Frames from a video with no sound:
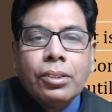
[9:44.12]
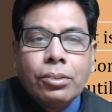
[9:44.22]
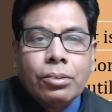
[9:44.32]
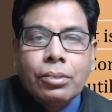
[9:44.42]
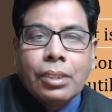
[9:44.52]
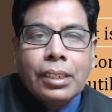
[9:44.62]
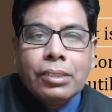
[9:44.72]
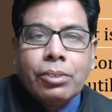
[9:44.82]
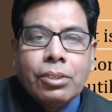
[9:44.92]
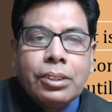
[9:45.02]
So as we
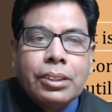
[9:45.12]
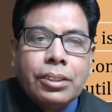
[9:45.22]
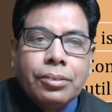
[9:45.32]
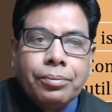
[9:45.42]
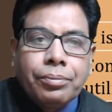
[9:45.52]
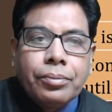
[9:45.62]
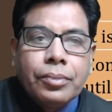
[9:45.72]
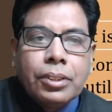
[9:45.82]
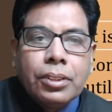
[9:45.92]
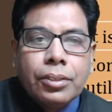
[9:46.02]
have said,
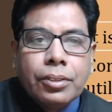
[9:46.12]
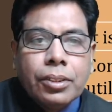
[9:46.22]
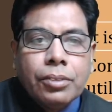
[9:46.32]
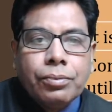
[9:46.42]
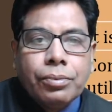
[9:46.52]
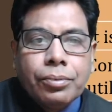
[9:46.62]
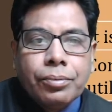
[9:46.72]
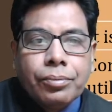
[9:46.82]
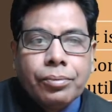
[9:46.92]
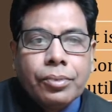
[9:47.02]
if
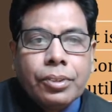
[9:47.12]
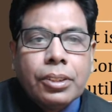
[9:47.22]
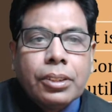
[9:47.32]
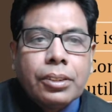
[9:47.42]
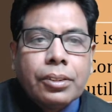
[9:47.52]
the